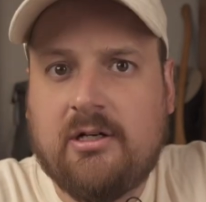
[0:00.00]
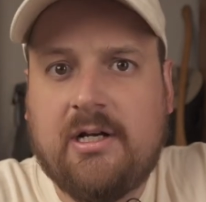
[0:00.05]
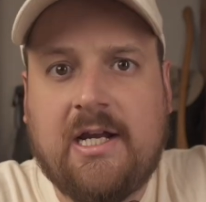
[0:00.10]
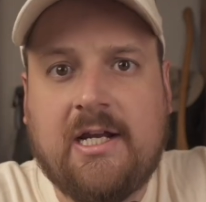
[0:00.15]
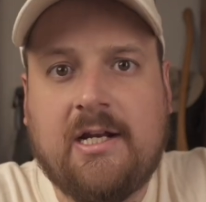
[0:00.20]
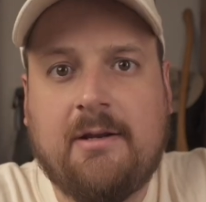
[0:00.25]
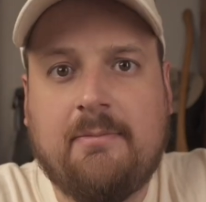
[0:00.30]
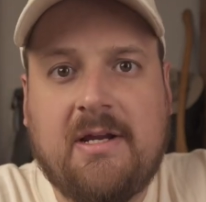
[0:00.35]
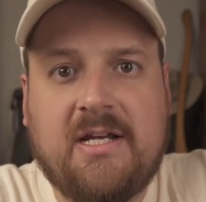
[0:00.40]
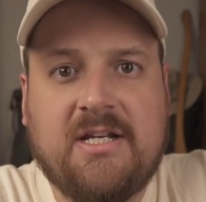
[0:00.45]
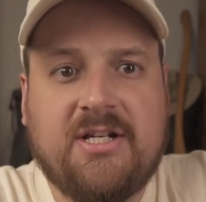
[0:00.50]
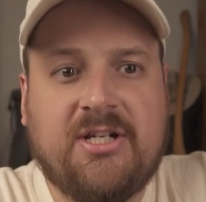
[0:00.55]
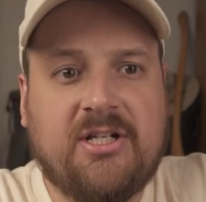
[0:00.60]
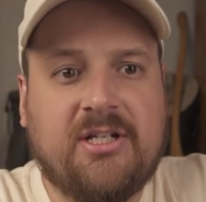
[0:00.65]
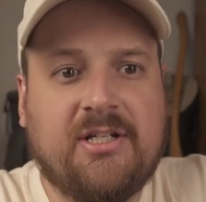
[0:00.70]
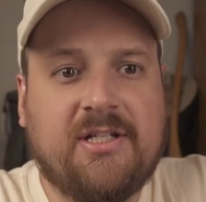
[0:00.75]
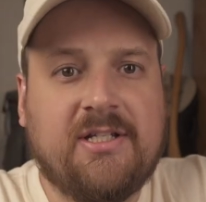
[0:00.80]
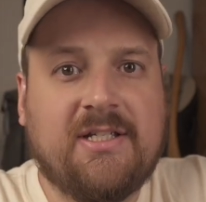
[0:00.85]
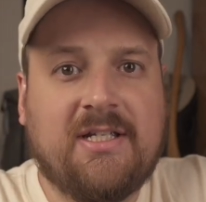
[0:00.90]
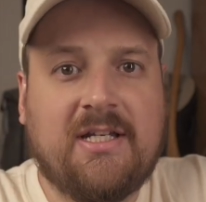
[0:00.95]

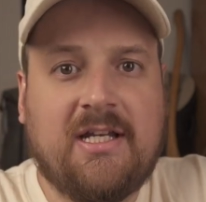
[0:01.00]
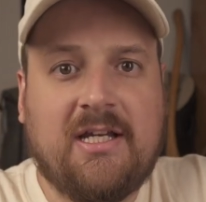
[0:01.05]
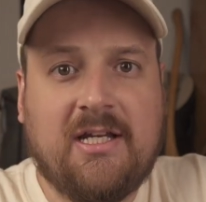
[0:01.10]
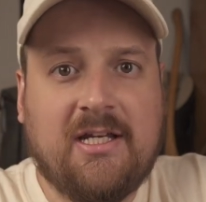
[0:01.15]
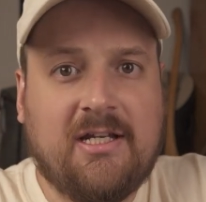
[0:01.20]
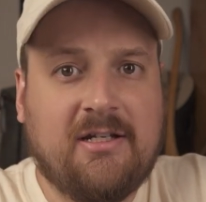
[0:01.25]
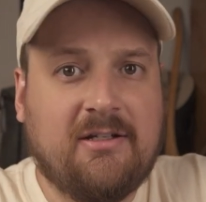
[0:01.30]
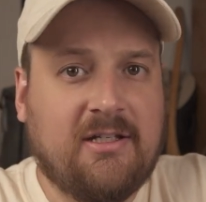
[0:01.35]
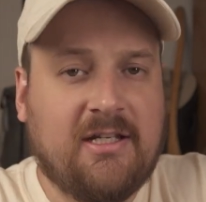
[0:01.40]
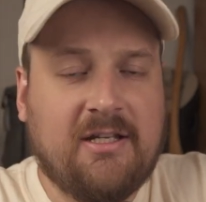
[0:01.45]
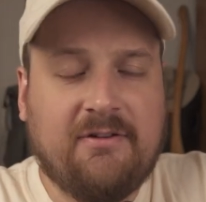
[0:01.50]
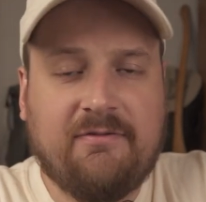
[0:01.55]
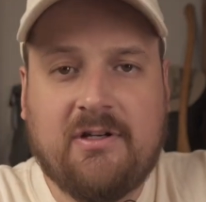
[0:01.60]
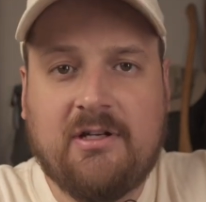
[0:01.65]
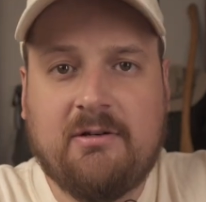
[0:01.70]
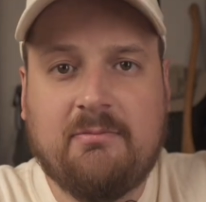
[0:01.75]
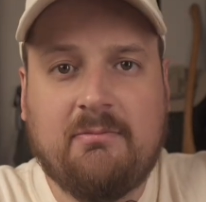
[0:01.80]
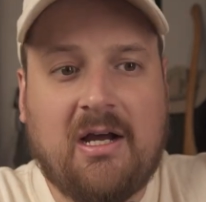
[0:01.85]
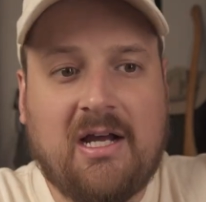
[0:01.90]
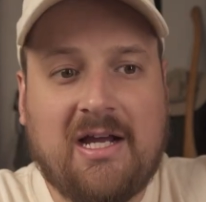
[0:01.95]
animations and
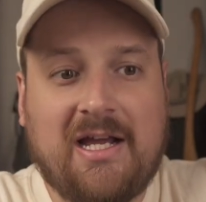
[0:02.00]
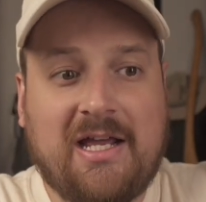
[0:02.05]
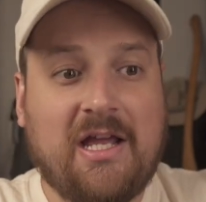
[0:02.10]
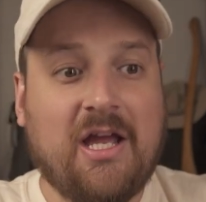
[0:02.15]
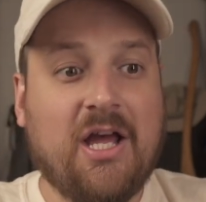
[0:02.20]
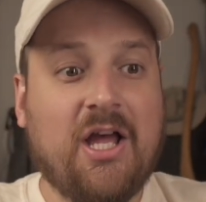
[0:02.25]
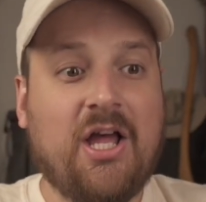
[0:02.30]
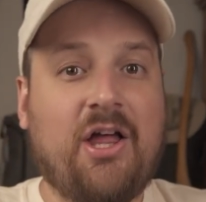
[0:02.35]
giving my